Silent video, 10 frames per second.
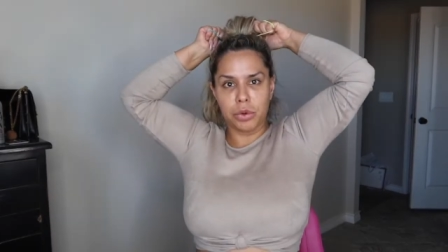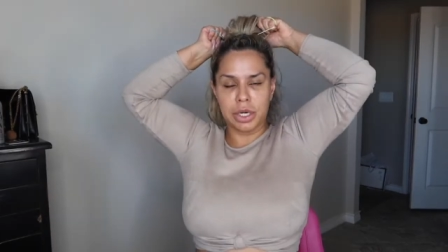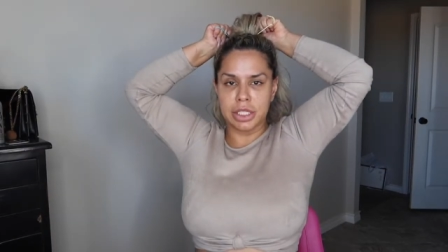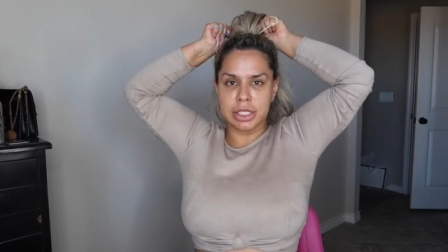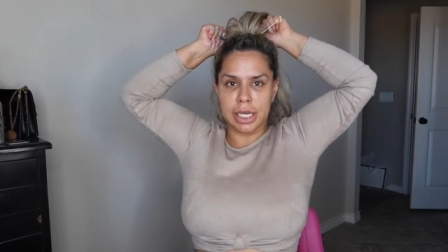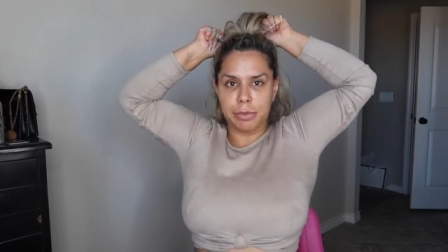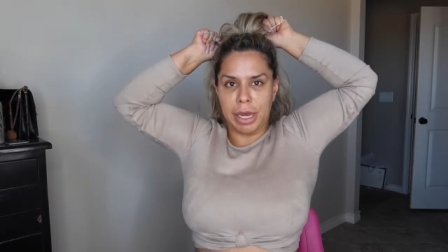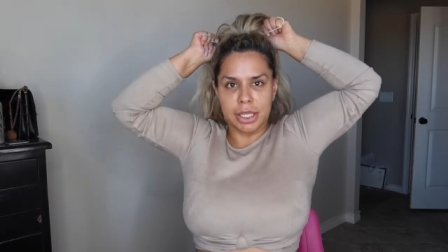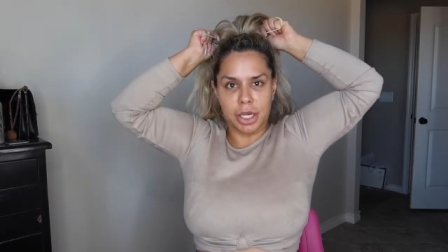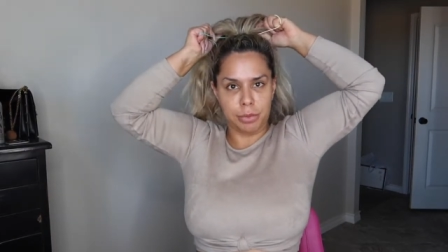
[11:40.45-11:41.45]
know what it looks like
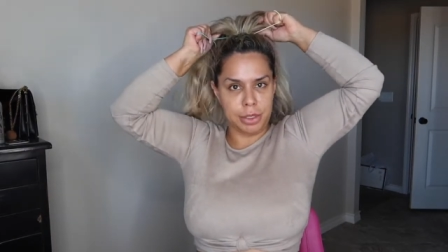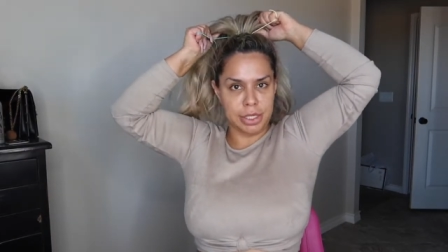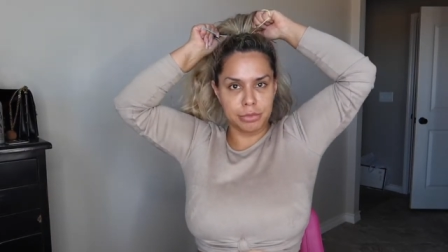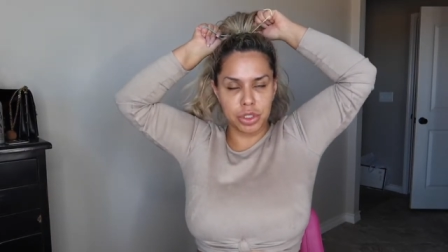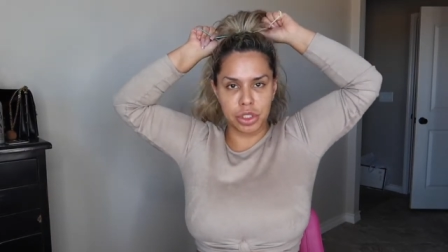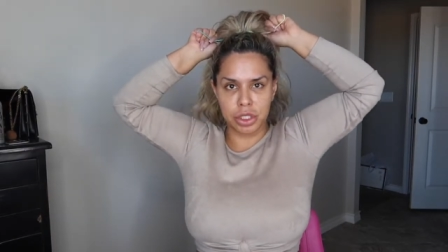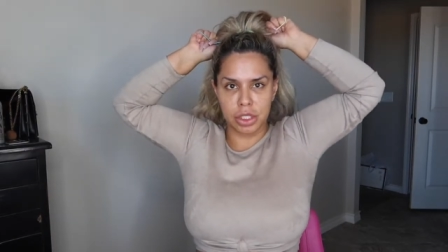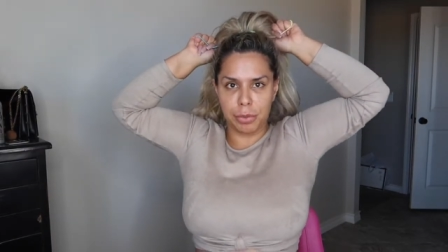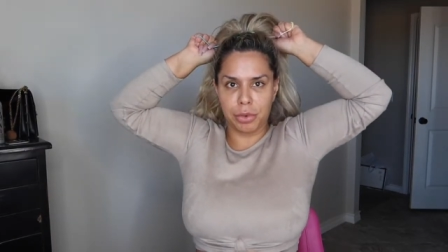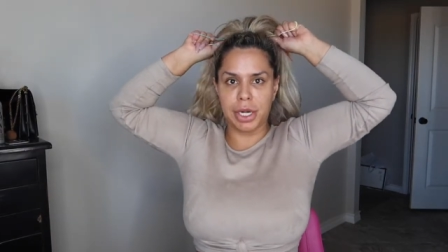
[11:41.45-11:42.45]
back there, but I'm sure it's
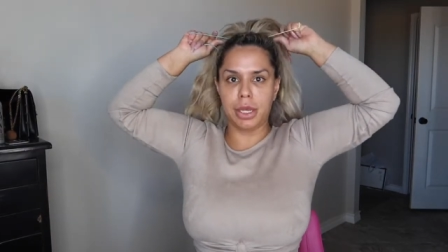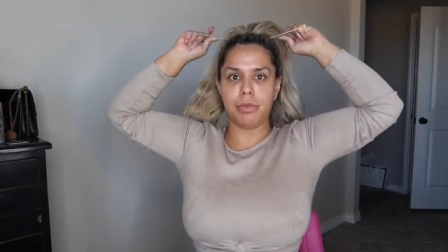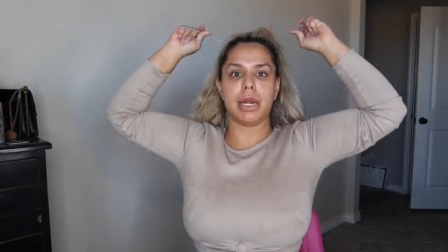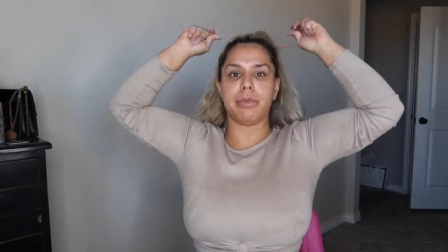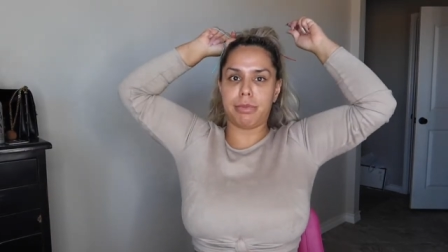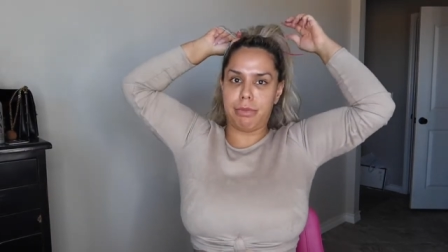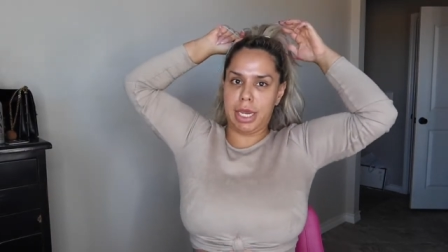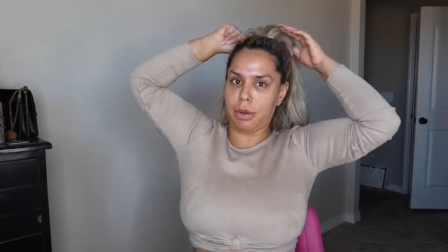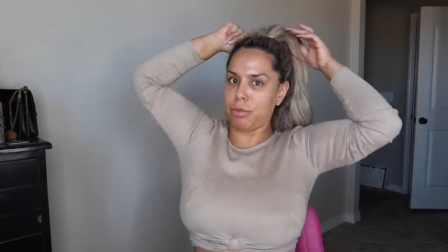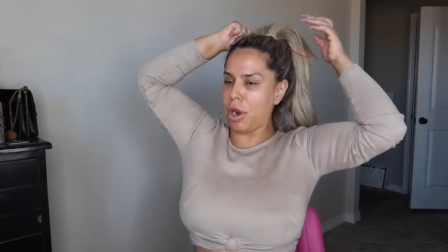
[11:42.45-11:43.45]
not pretty, but I'm gonna
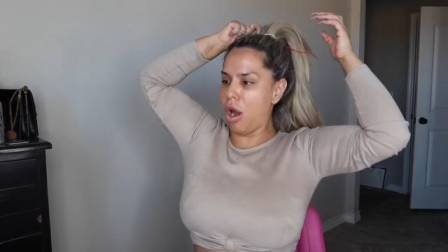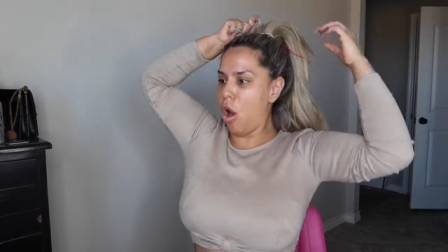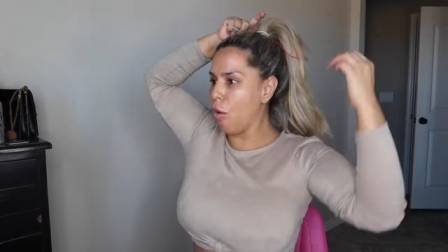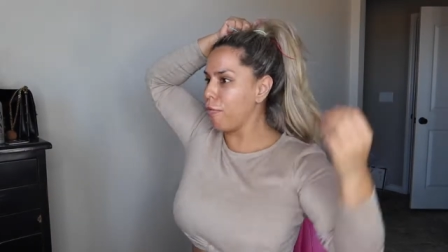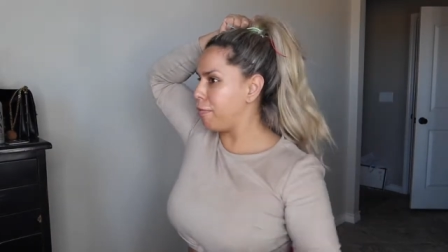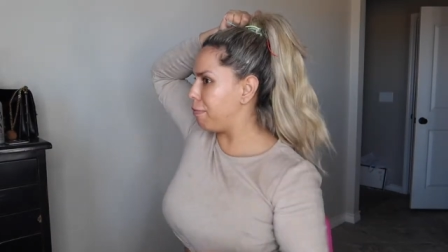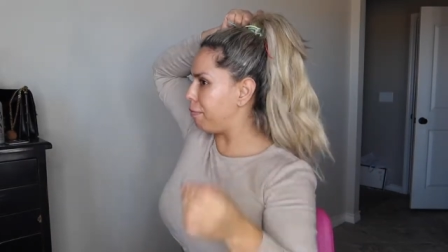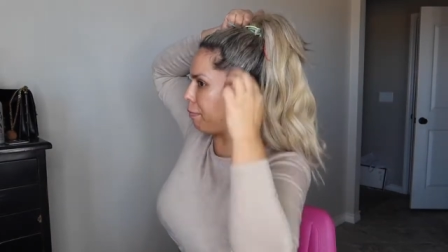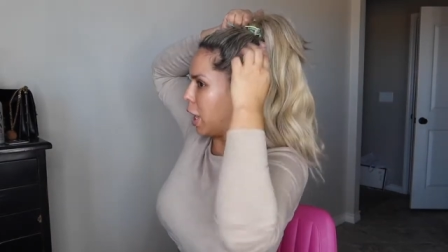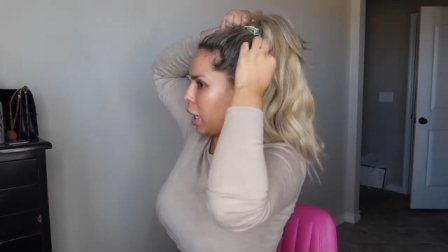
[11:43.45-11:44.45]
make it pretty. Oh,
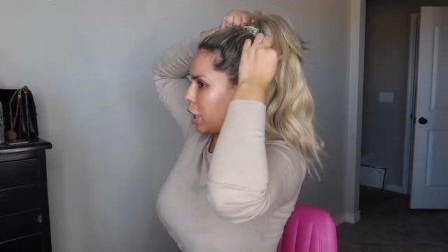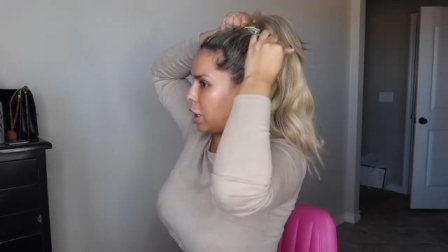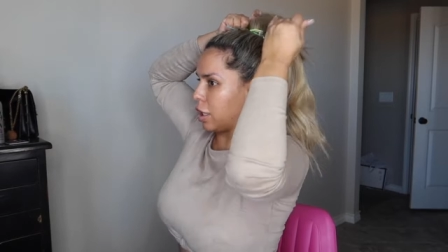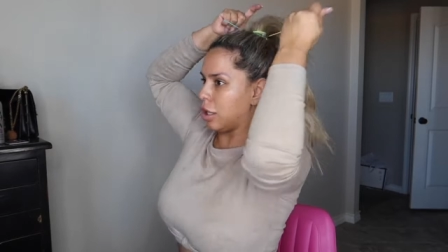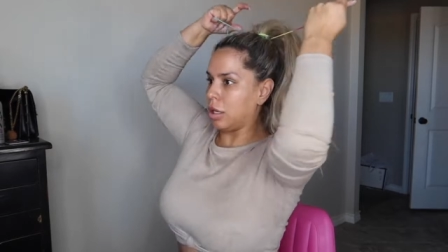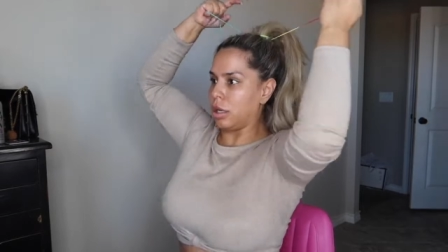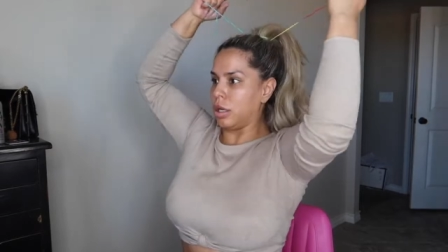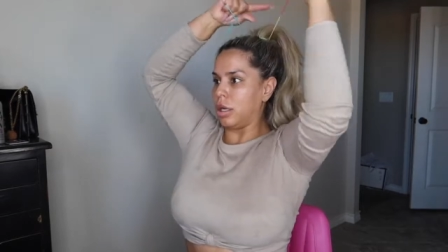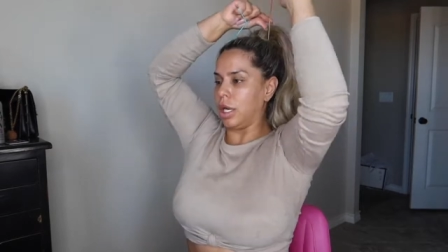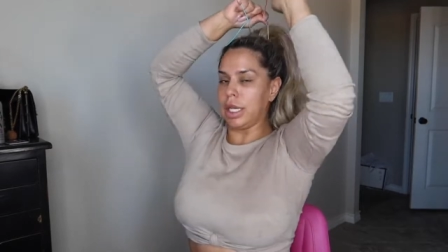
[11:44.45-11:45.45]
fuck.
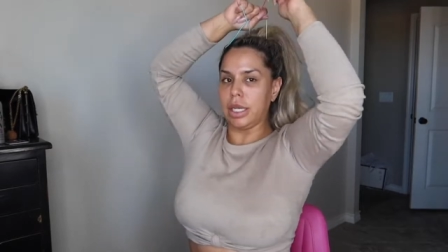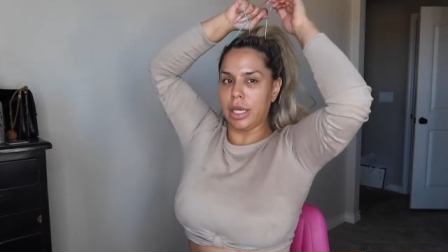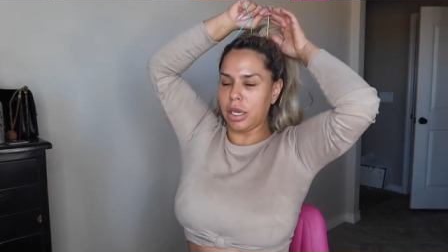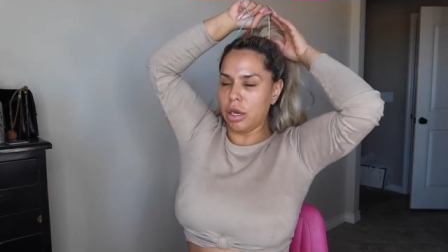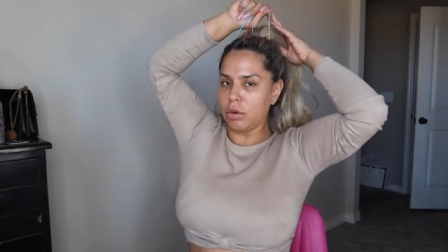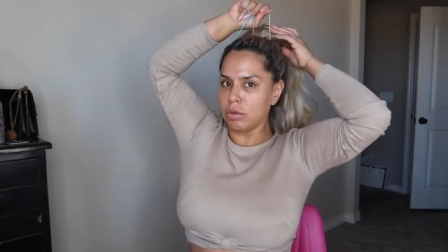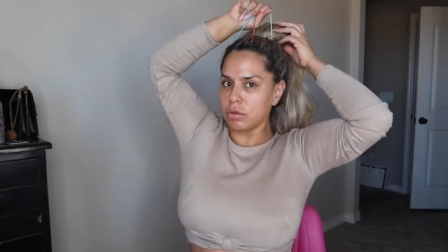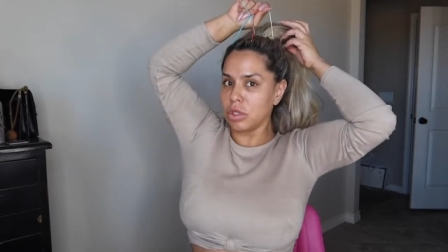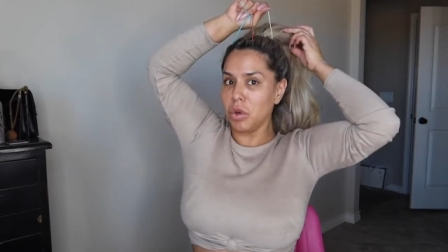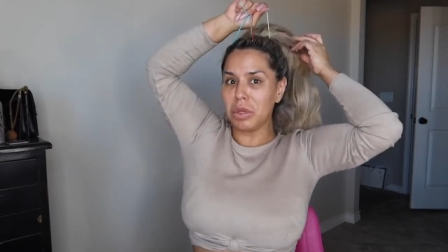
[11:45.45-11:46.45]
I let it go.
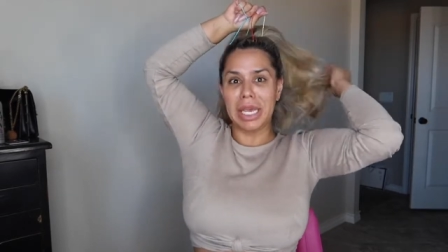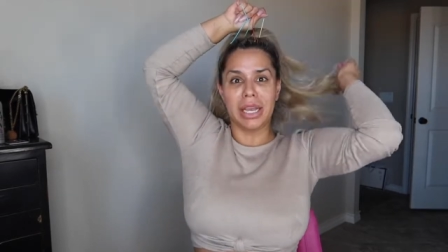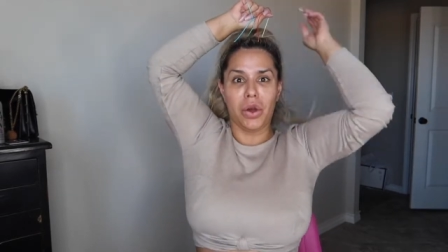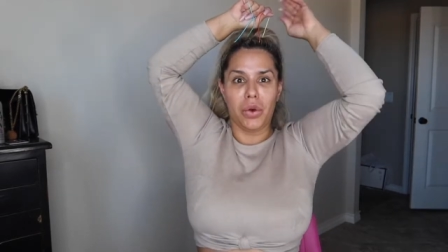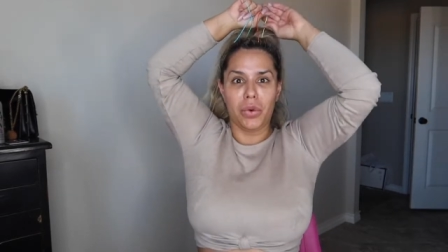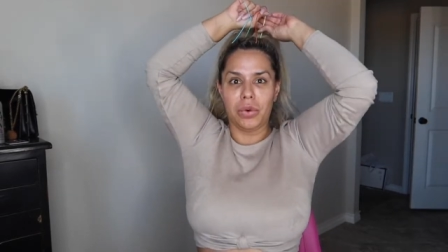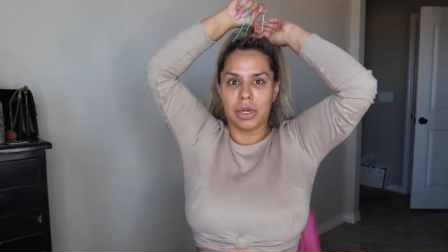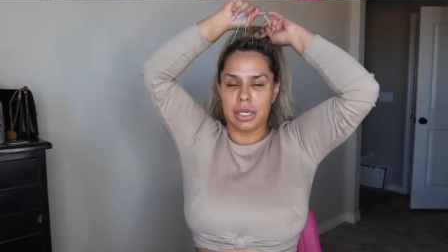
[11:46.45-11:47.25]
Don't let go.